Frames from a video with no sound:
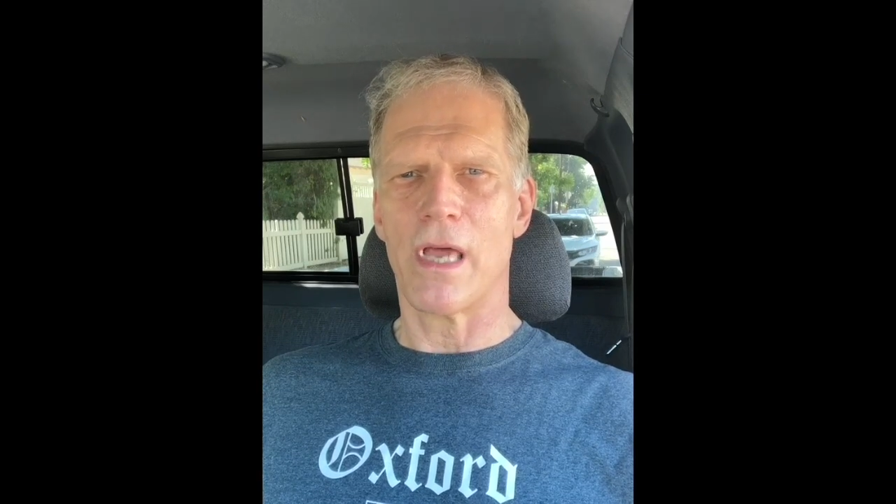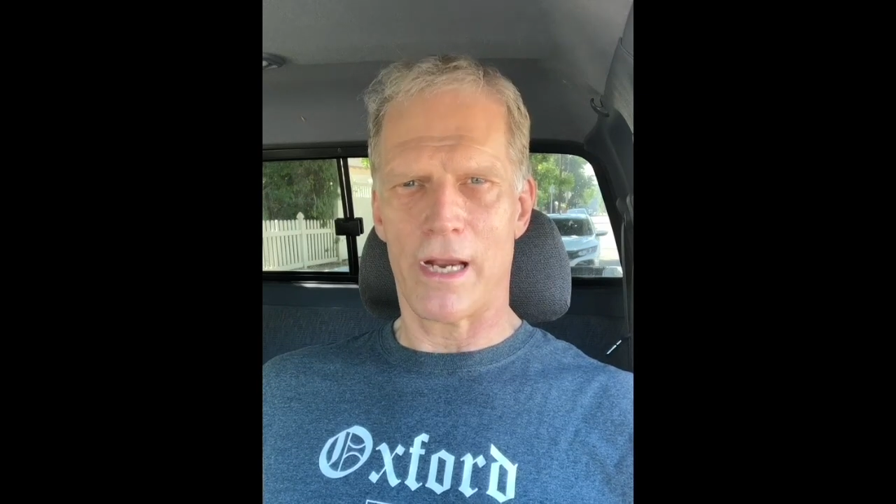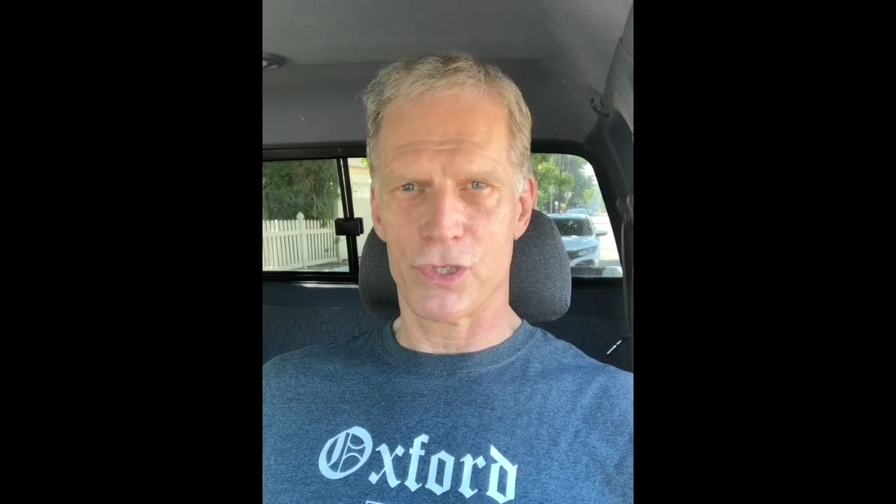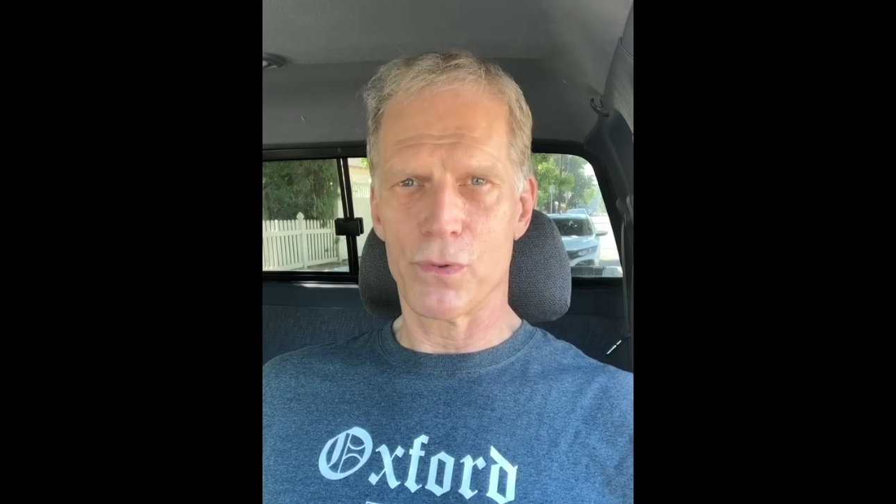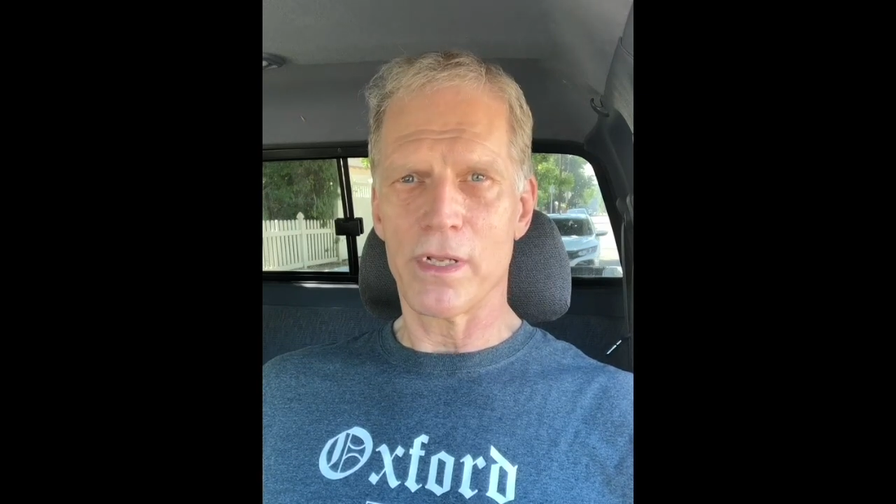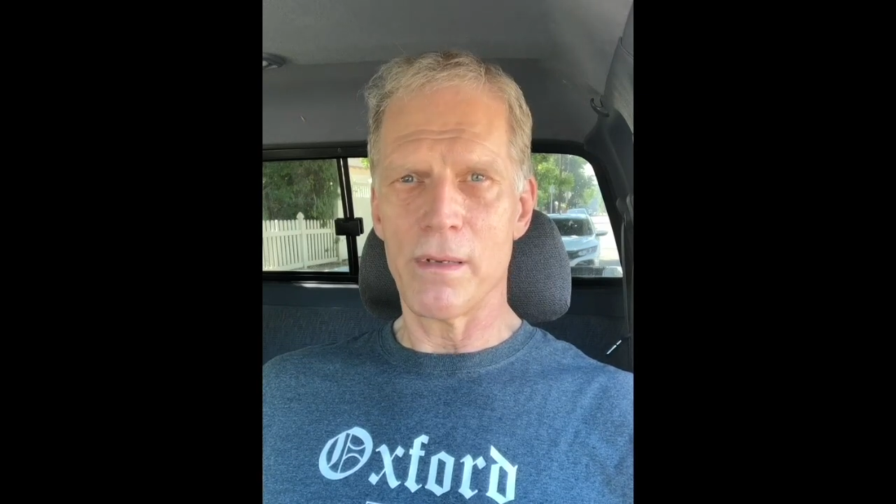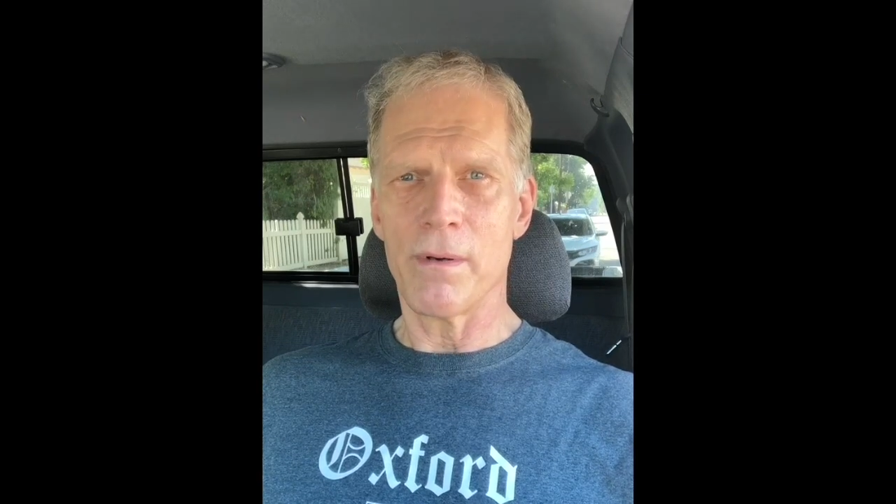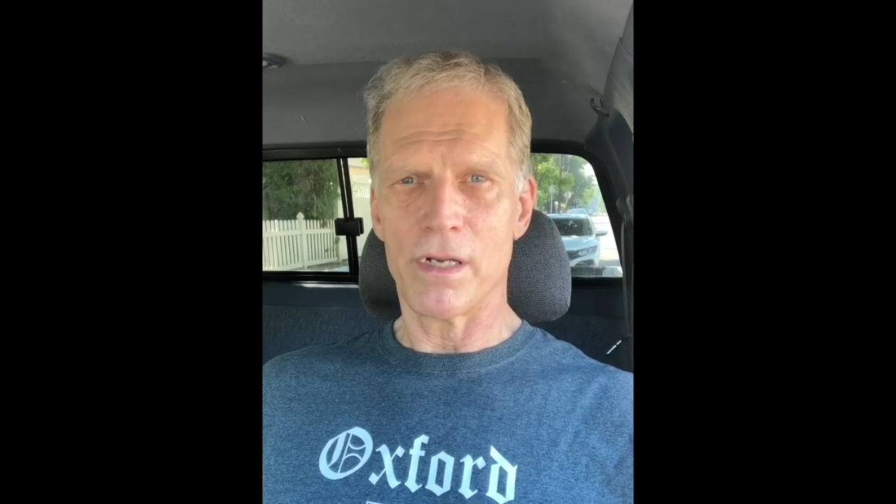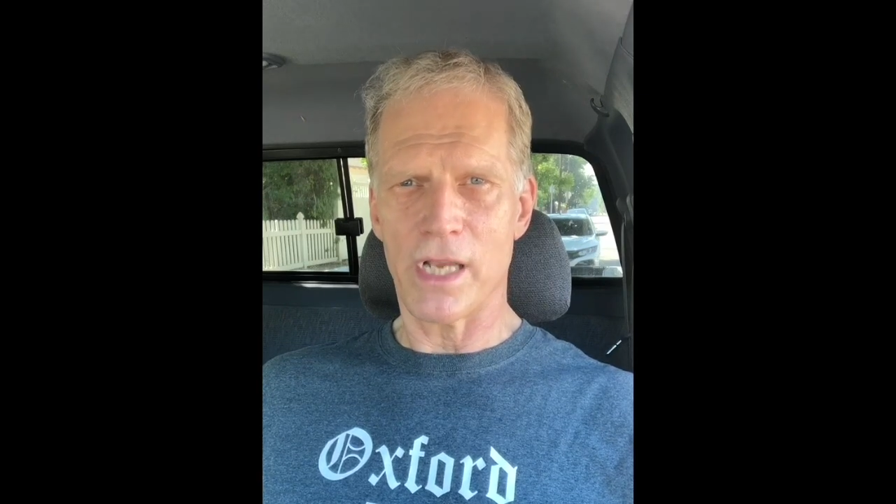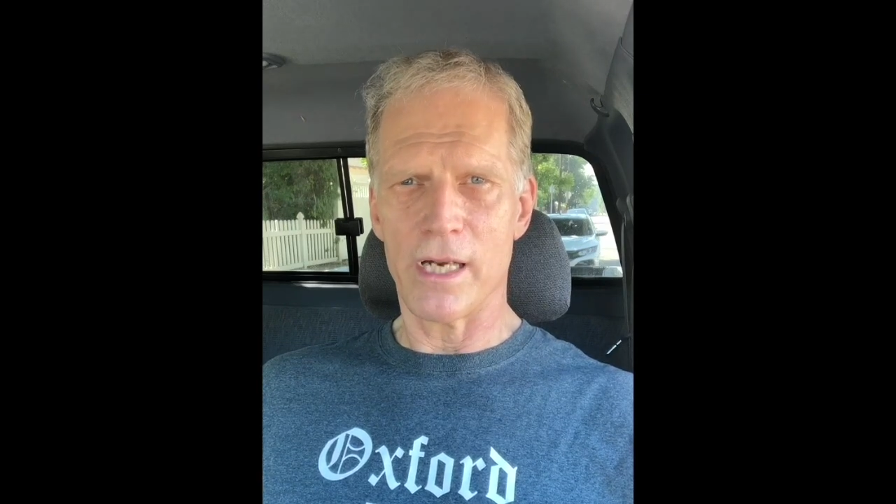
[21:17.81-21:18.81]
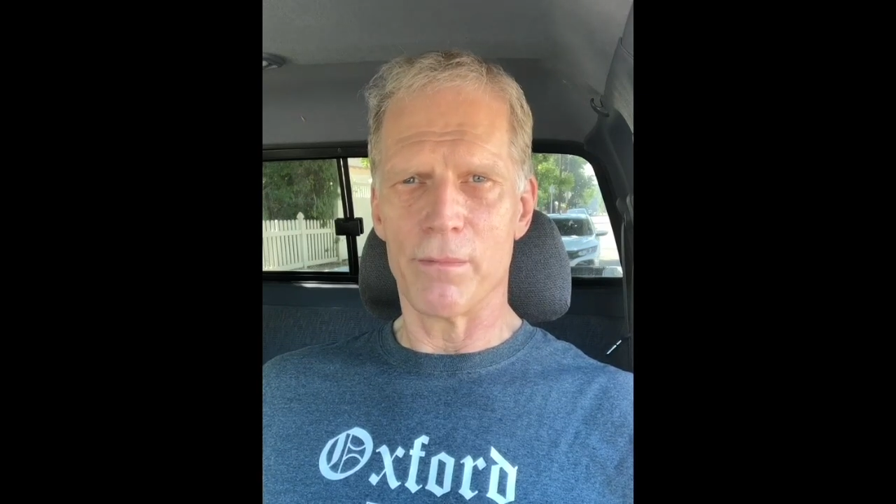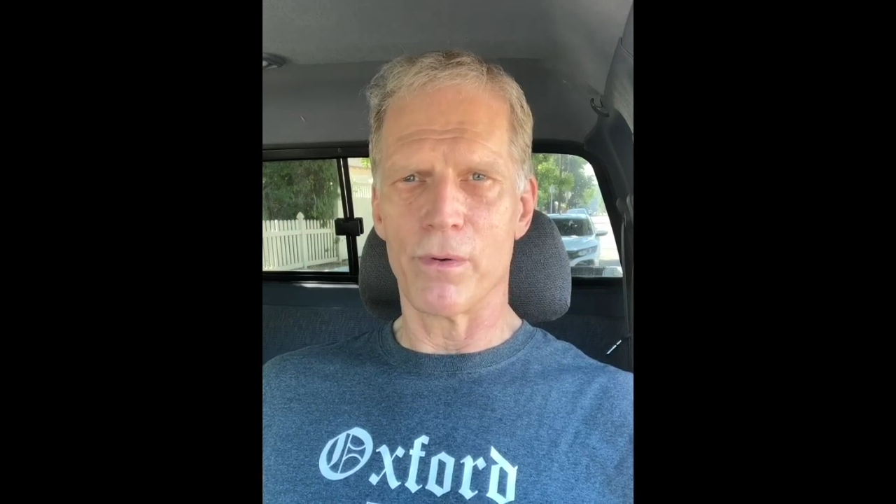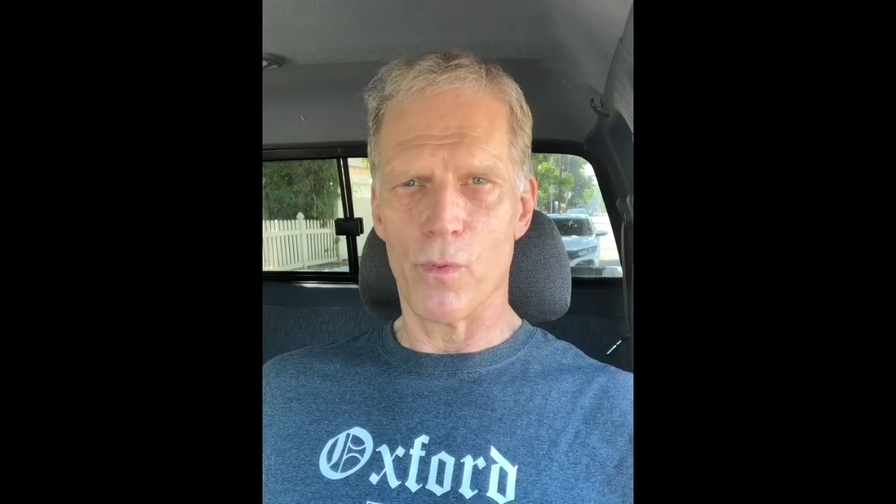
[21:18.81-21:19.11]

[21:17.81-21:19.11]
actually attainable,